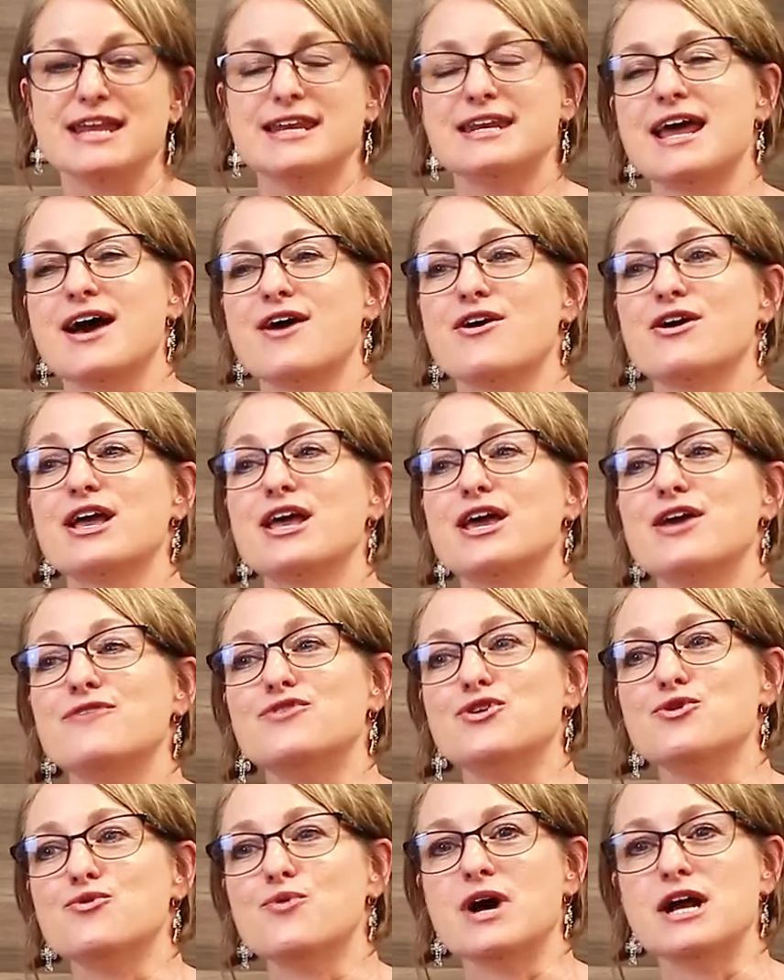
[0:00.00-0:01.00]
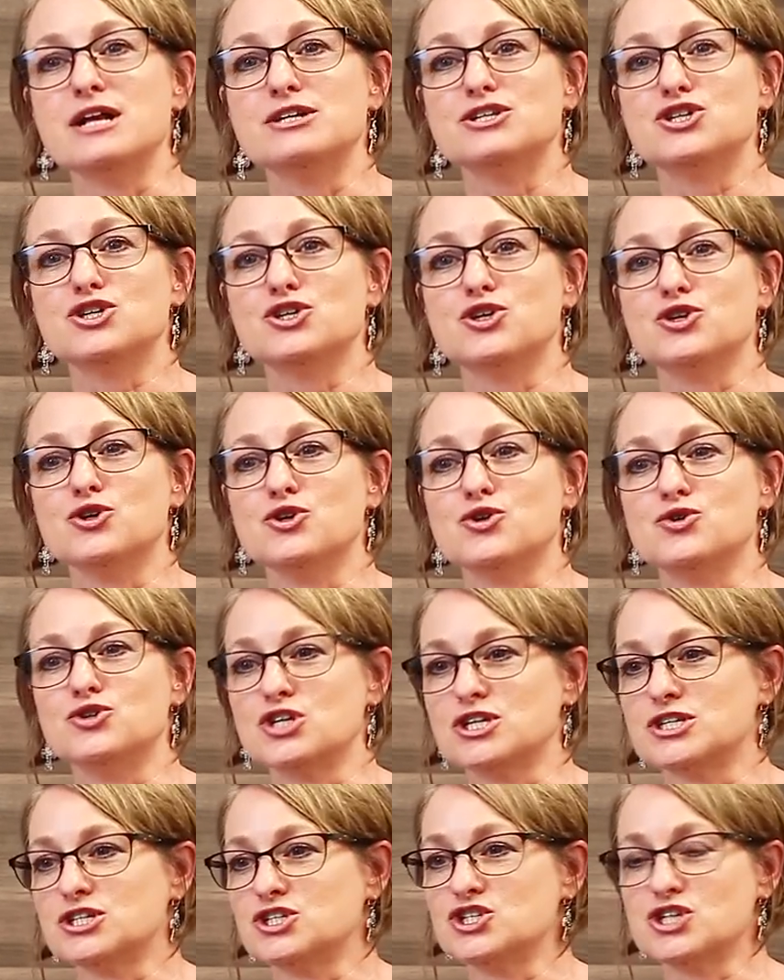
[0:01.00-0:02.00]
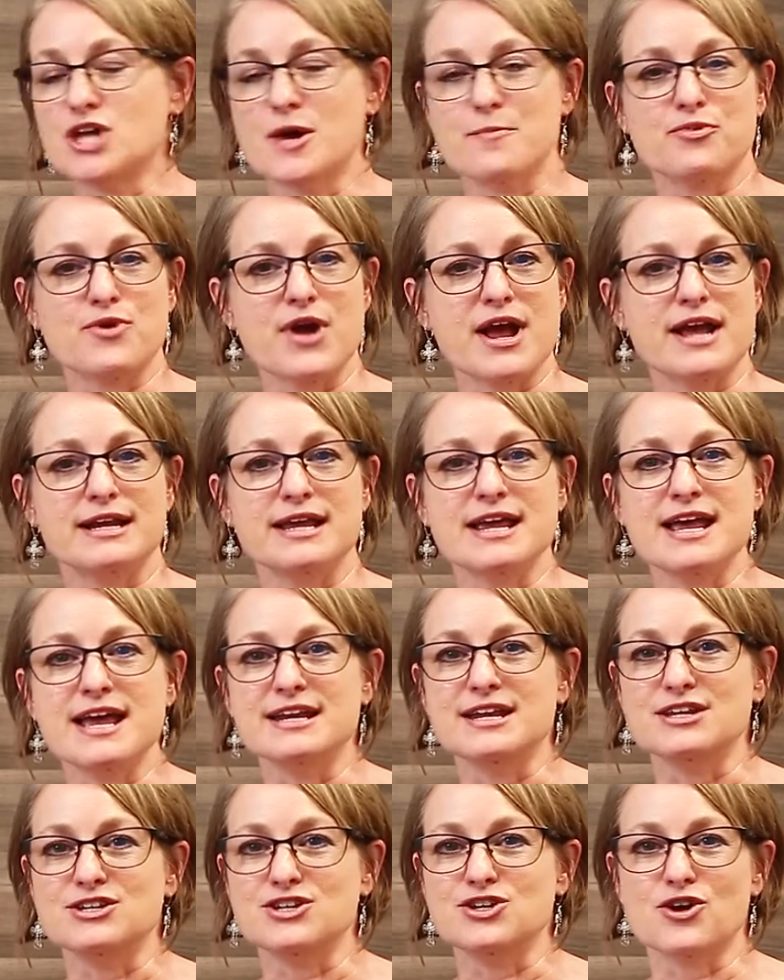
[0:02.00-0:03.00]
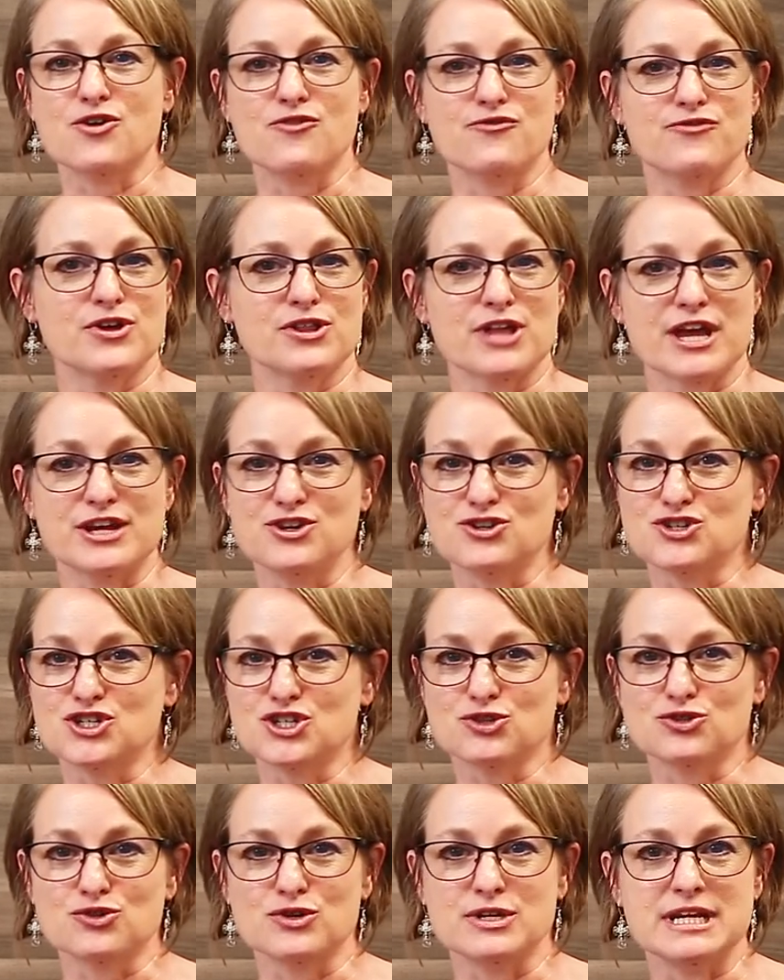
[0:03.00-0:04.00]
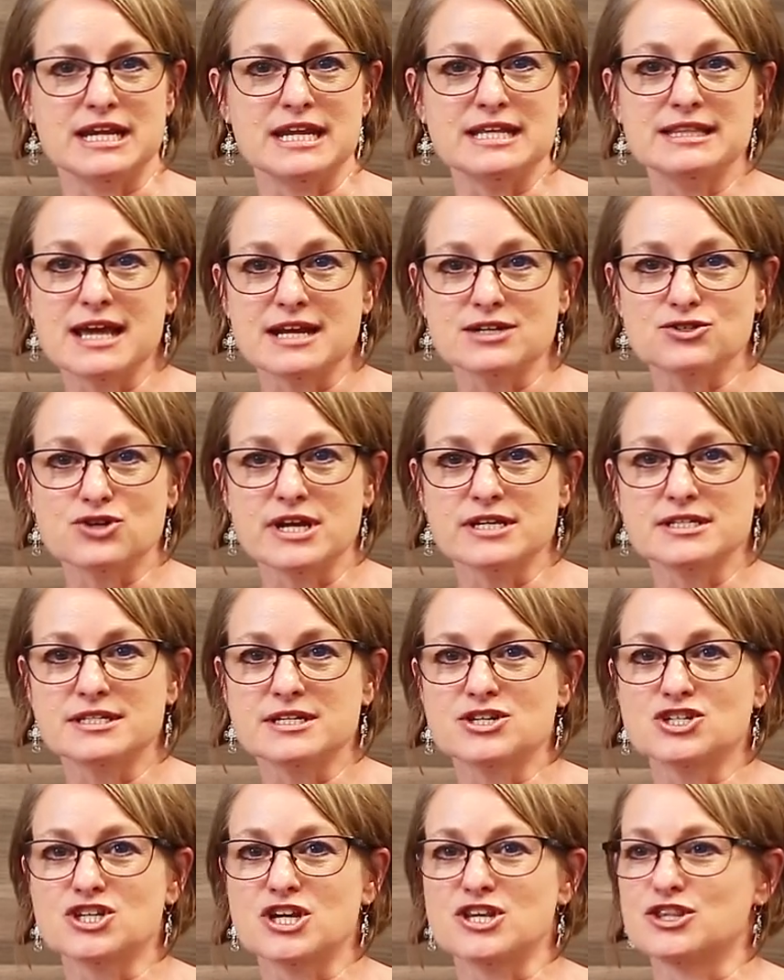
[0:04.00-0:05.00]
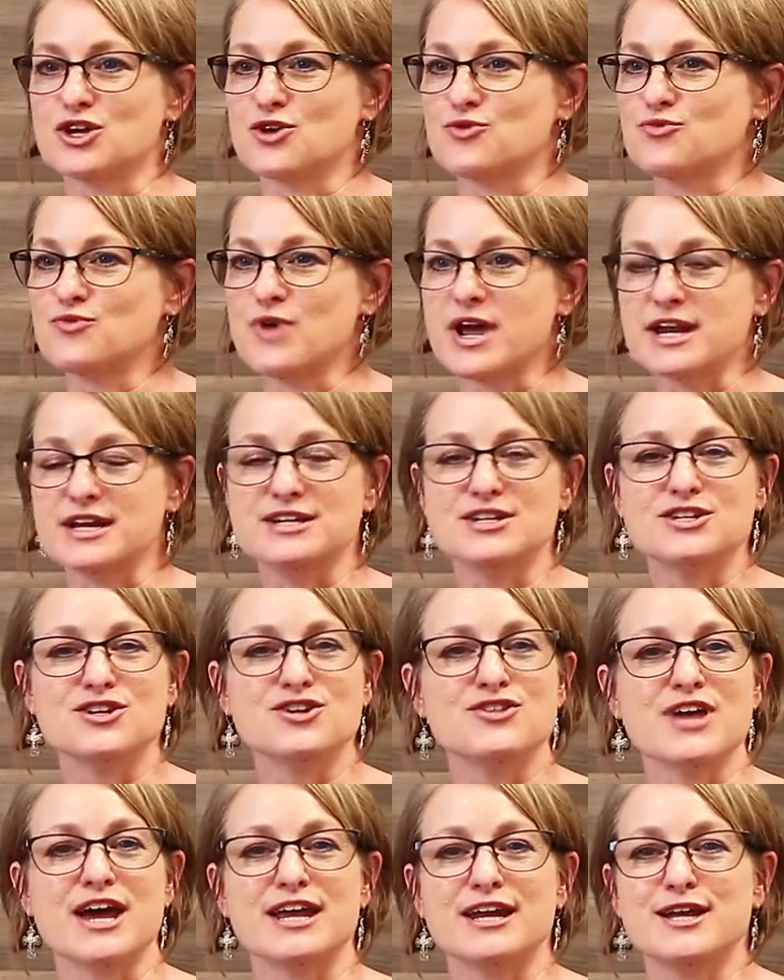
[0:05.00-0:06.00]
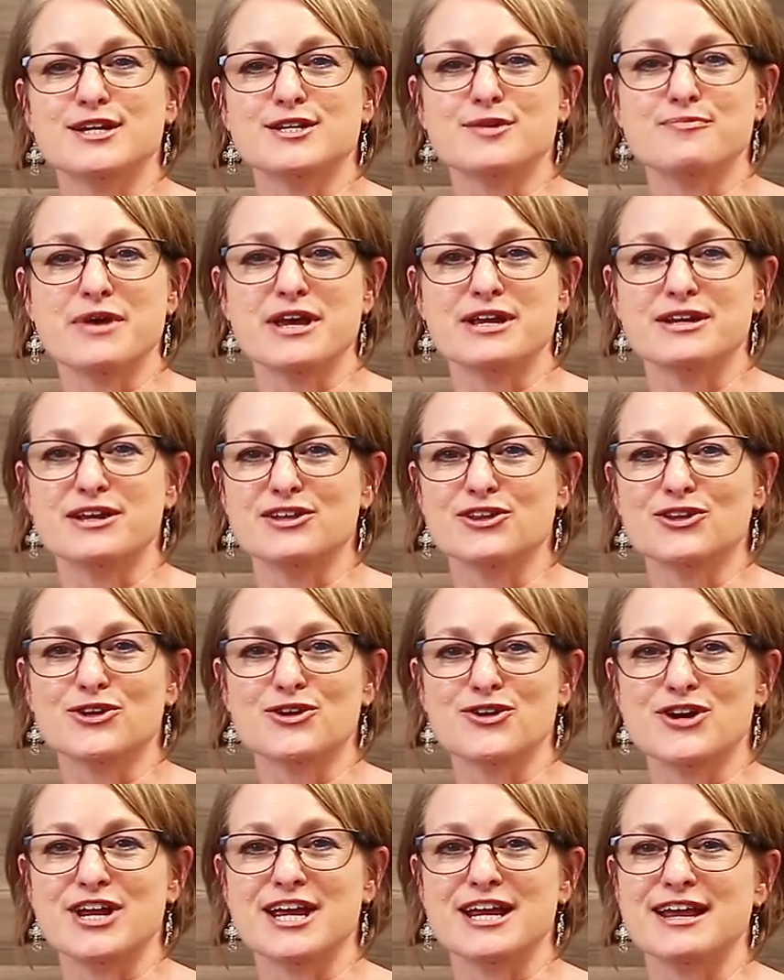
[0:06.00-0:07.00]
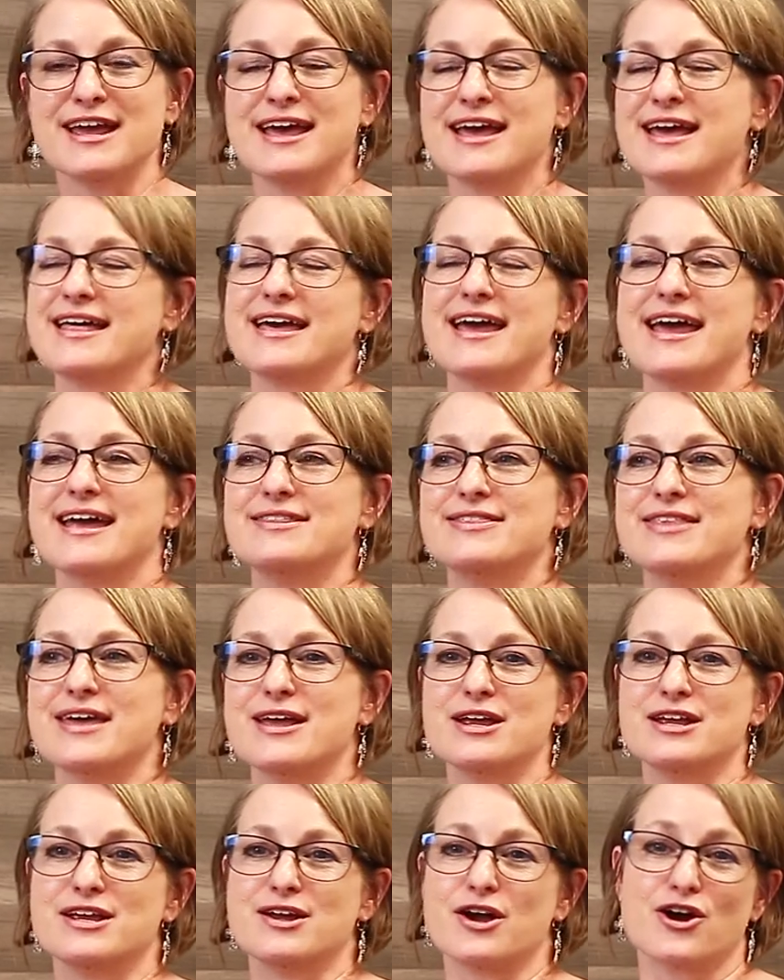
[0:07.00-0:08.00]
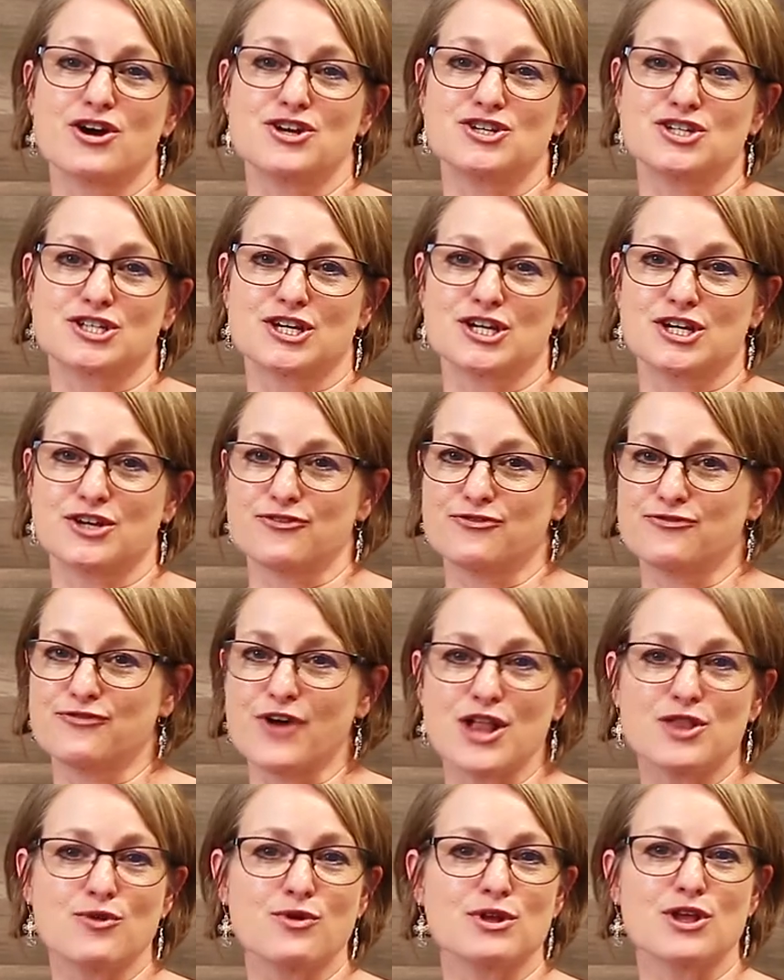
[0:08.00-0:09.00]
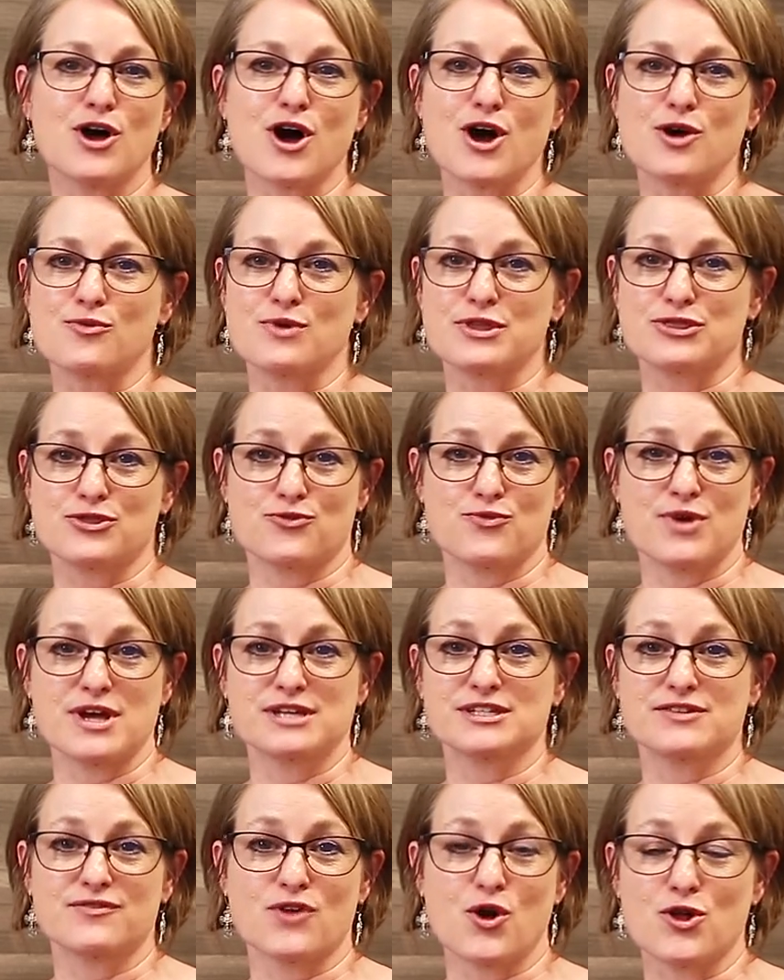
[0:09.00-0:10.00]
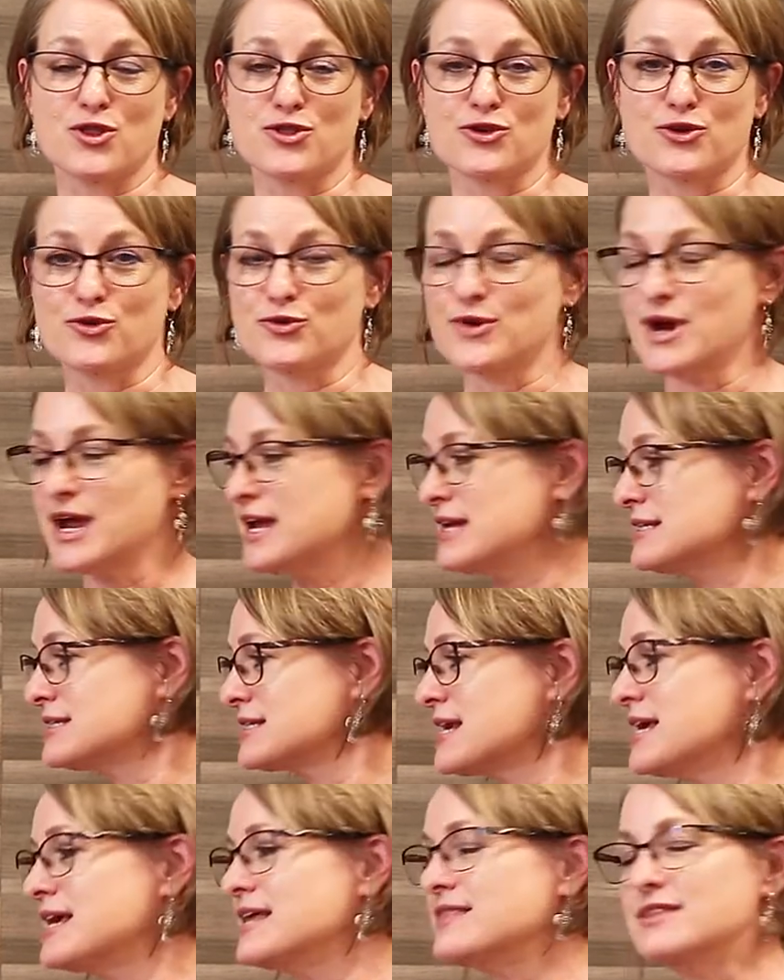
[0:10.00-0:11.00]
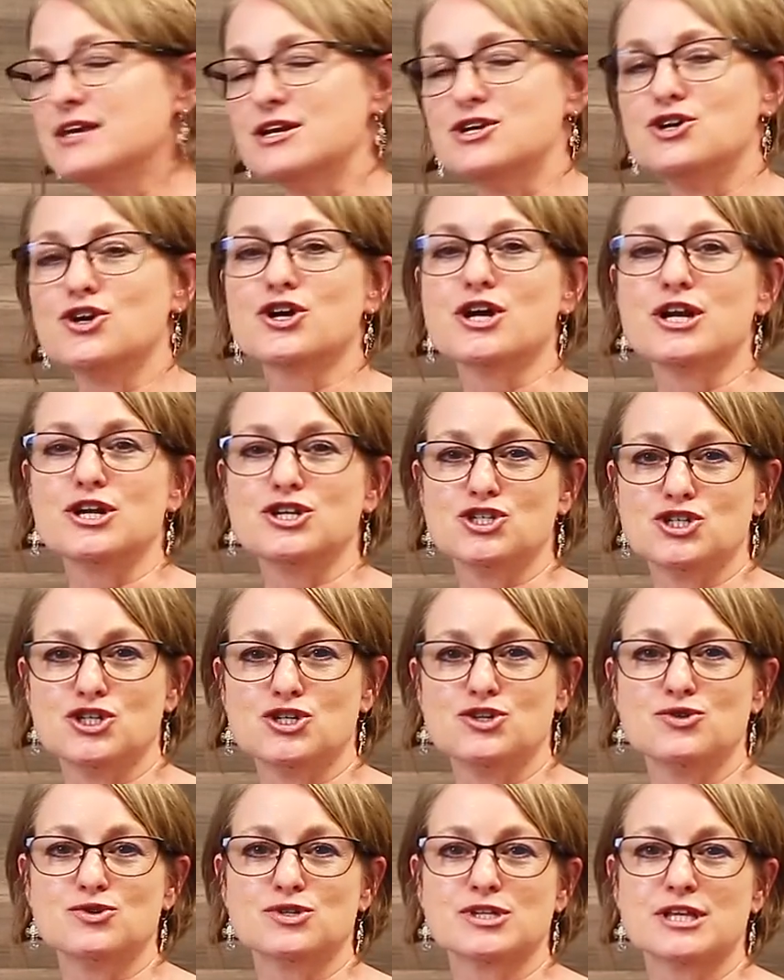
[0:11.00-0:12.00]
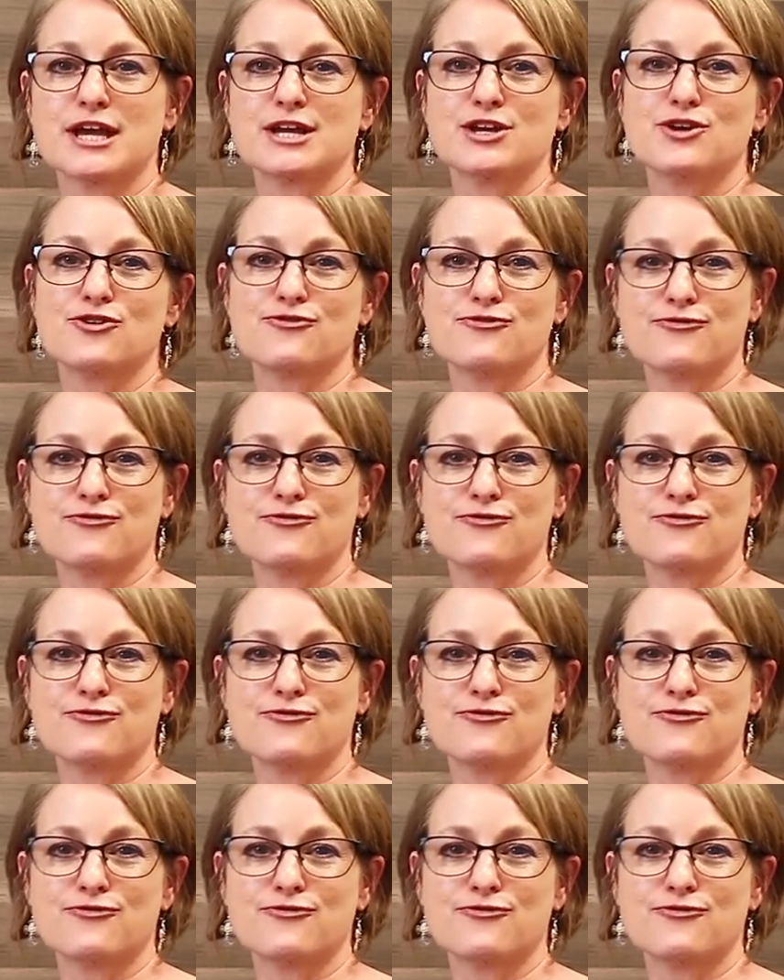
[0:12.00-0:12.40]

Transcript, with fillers: Now, if you want to just jump right in and you don't feel like your children need that transition, they're ready to do that independent learning and they are just going to follow along with the rest of all the grades, then you're going to choose like your